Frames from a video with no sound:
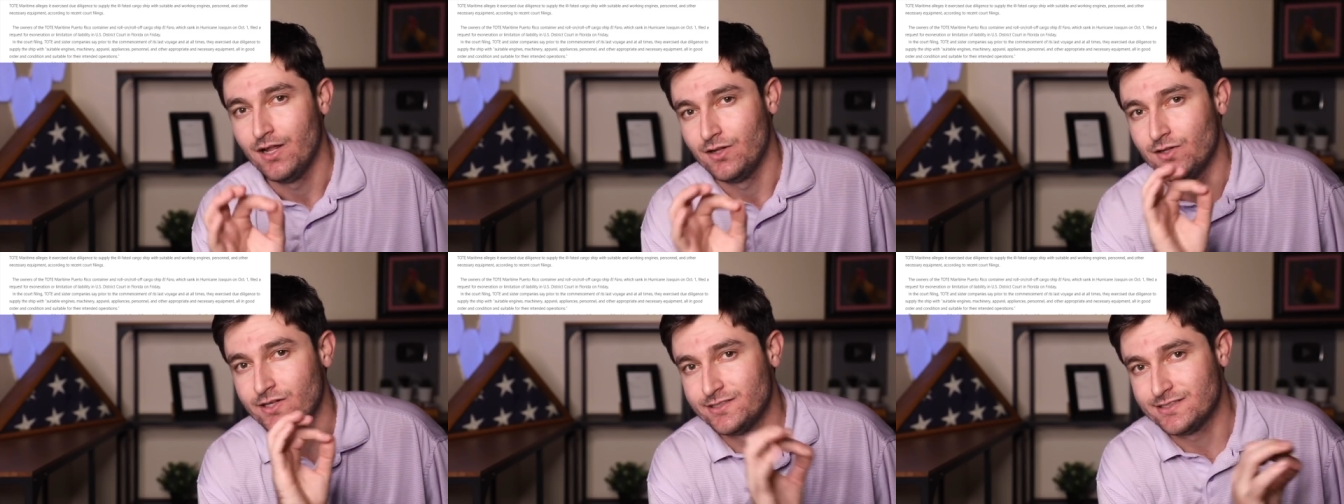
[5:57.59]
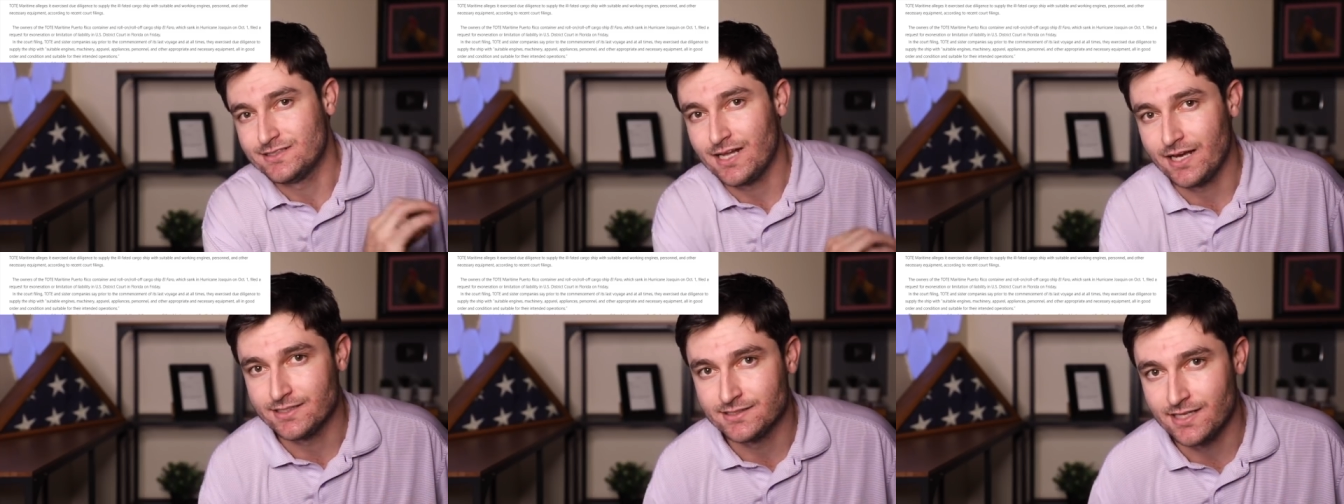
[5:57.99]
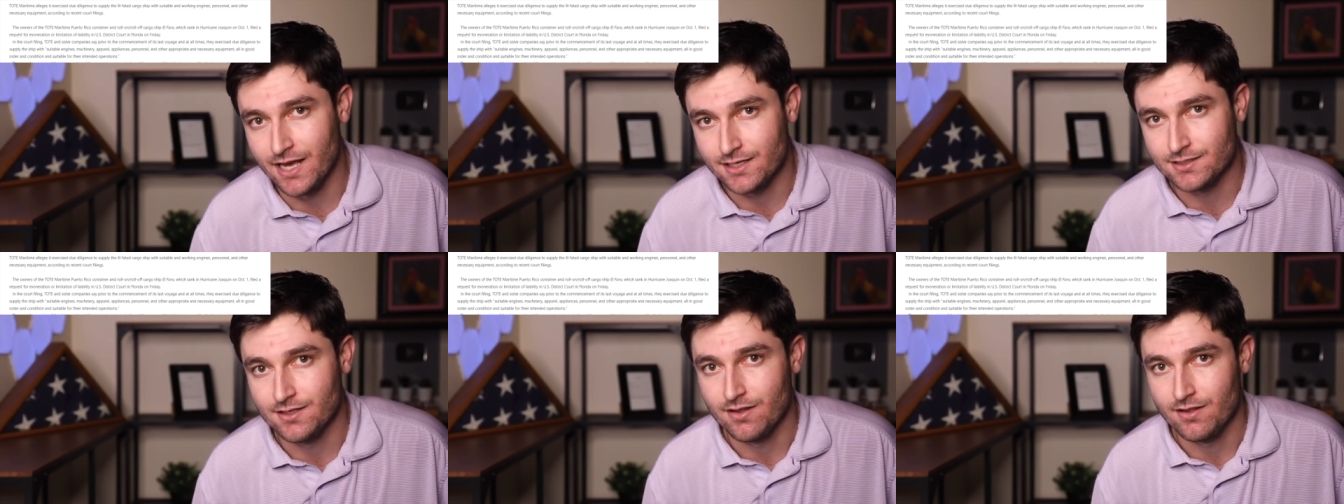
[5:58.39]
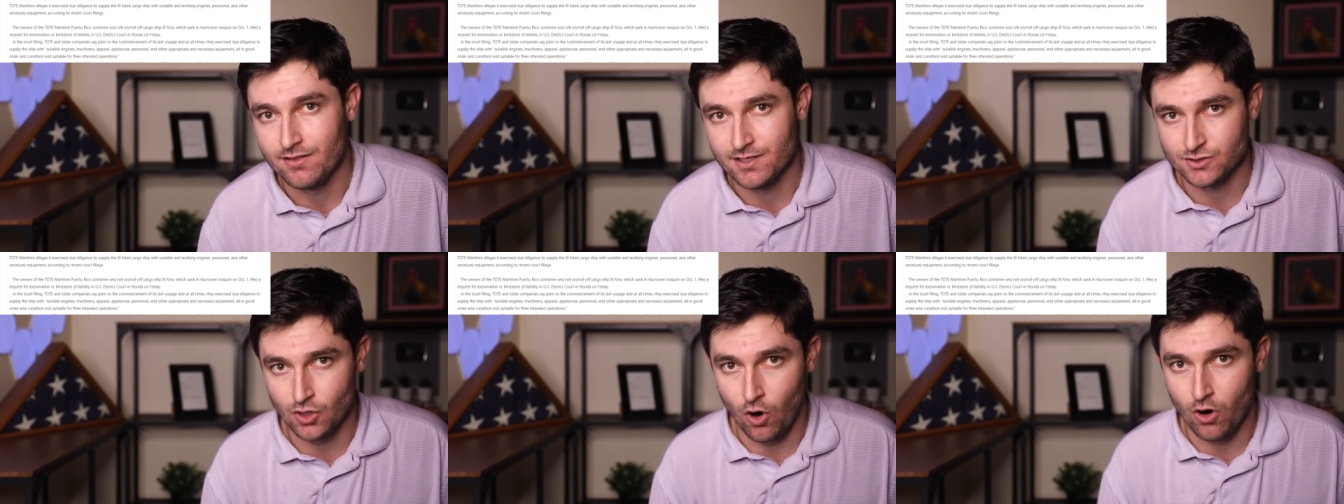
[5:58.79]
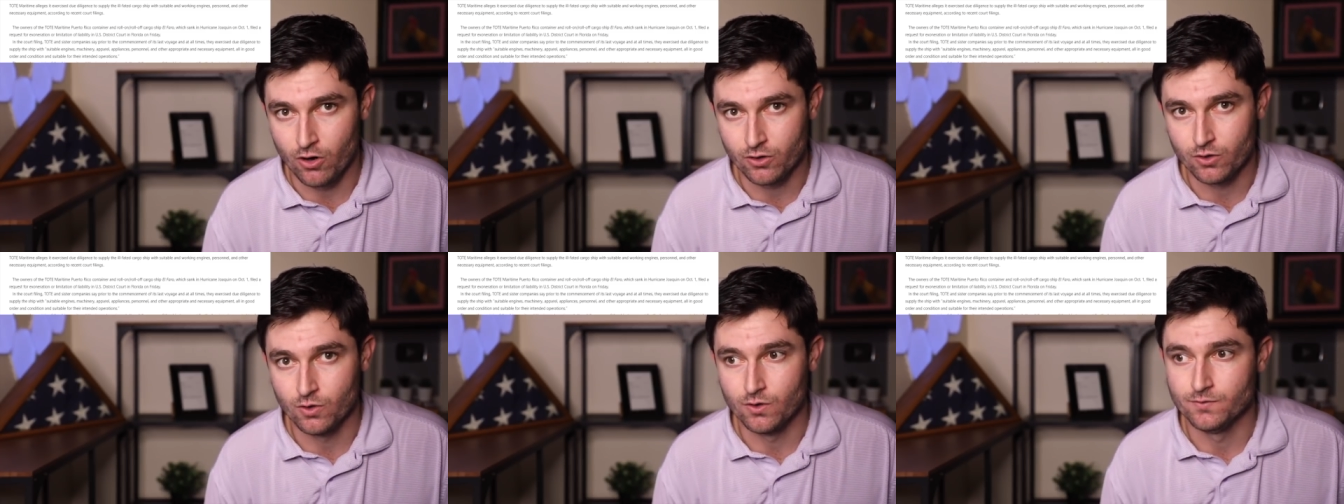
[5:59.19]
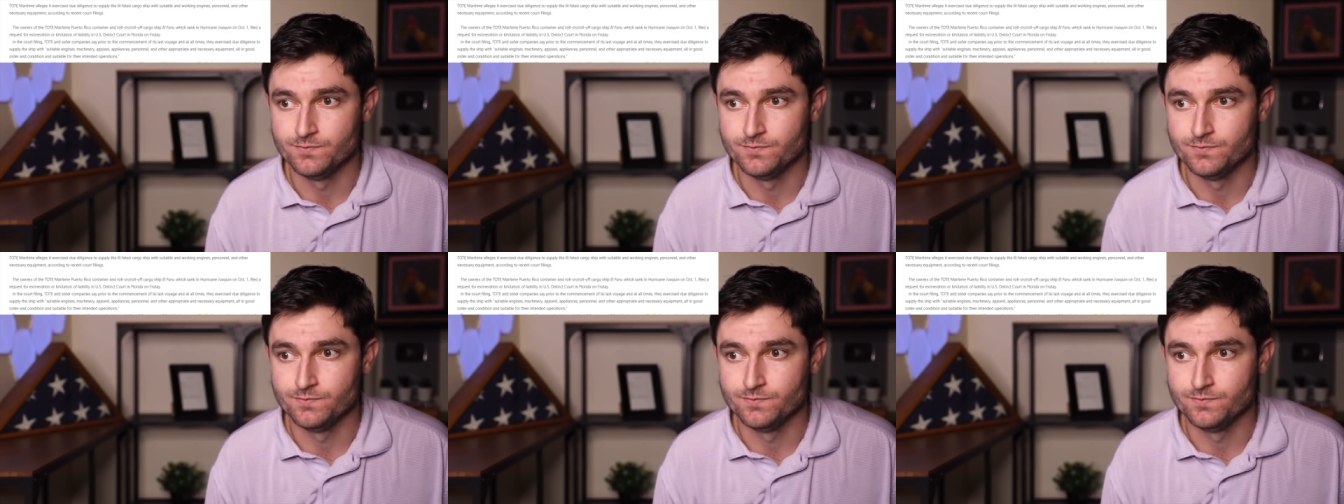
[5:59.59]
Let's dissect this article.